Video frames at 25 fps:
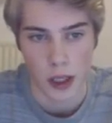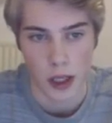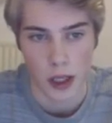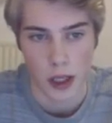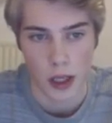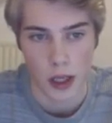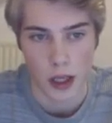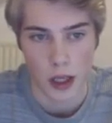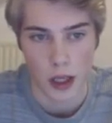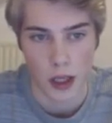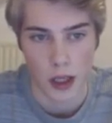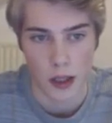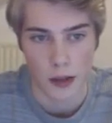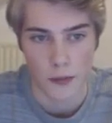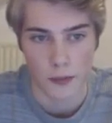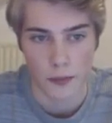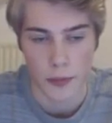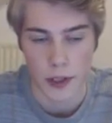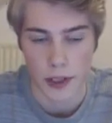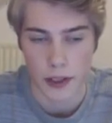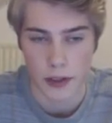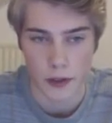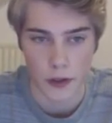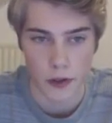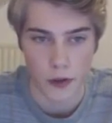Um,
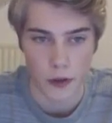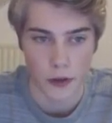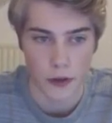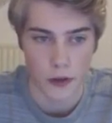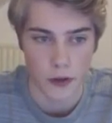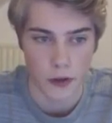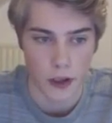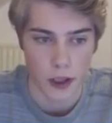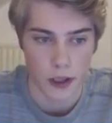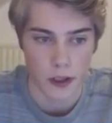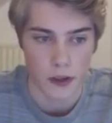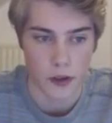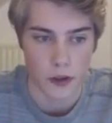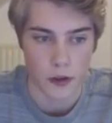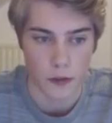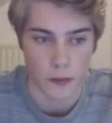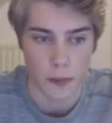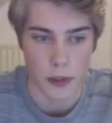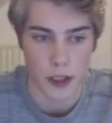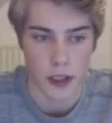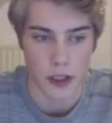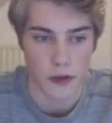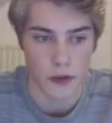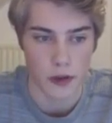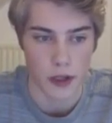this could this could
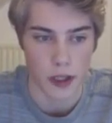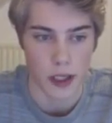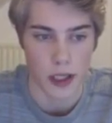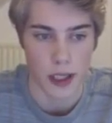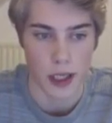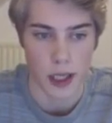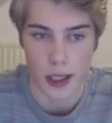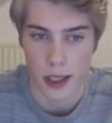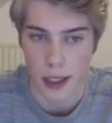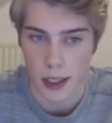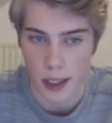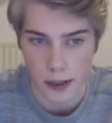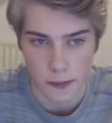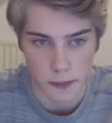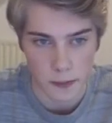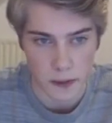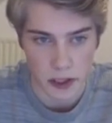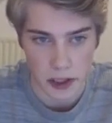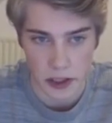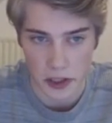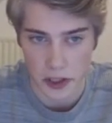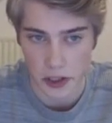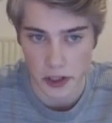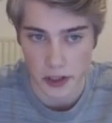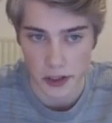be tricky, and this
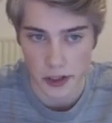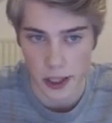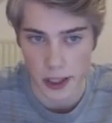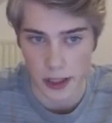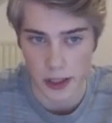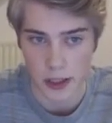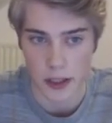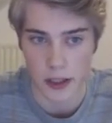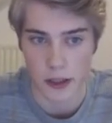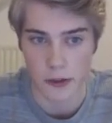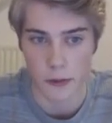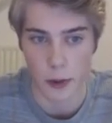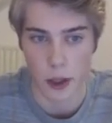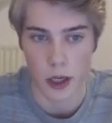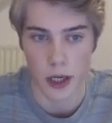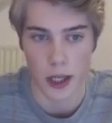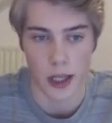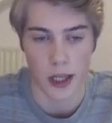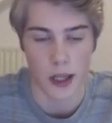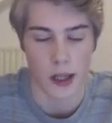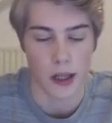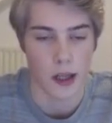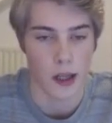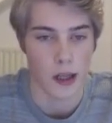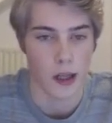position is actually
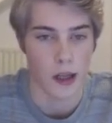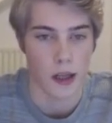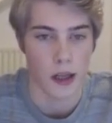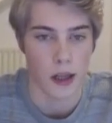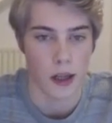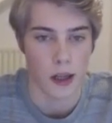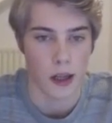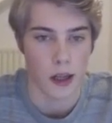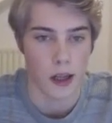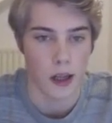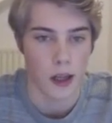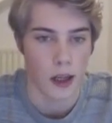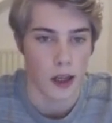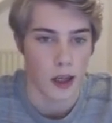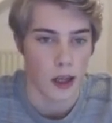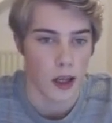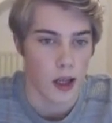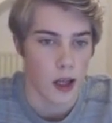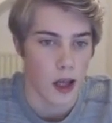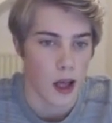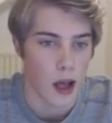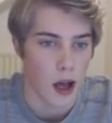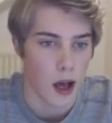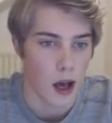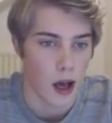winning.
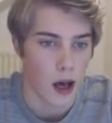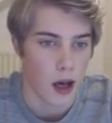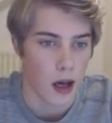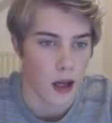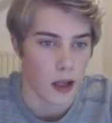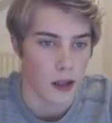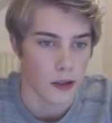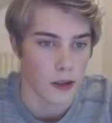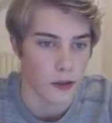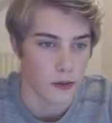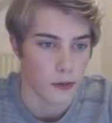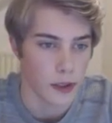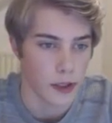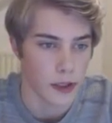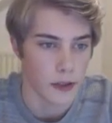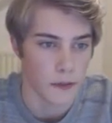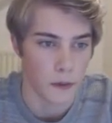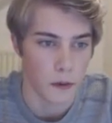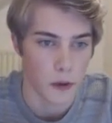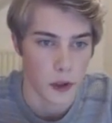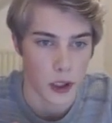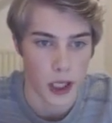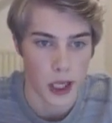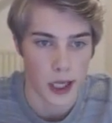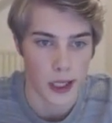Uh, the reason
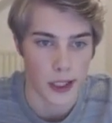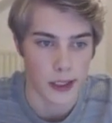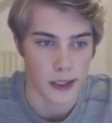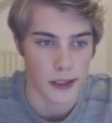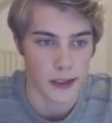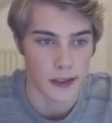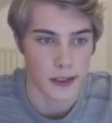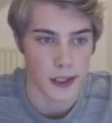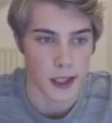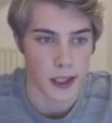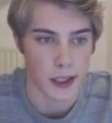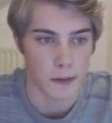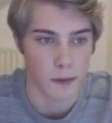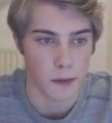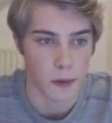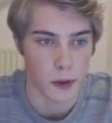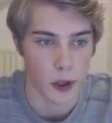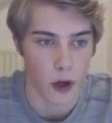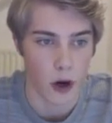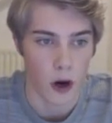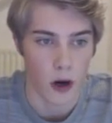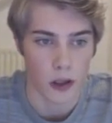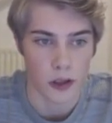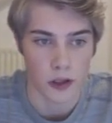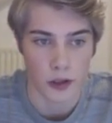for that is that we
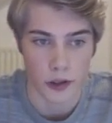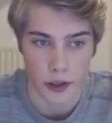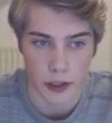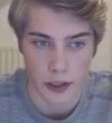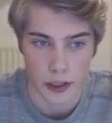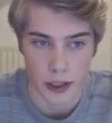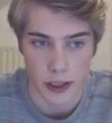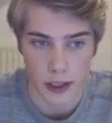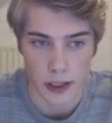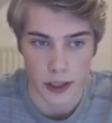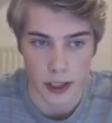are threatening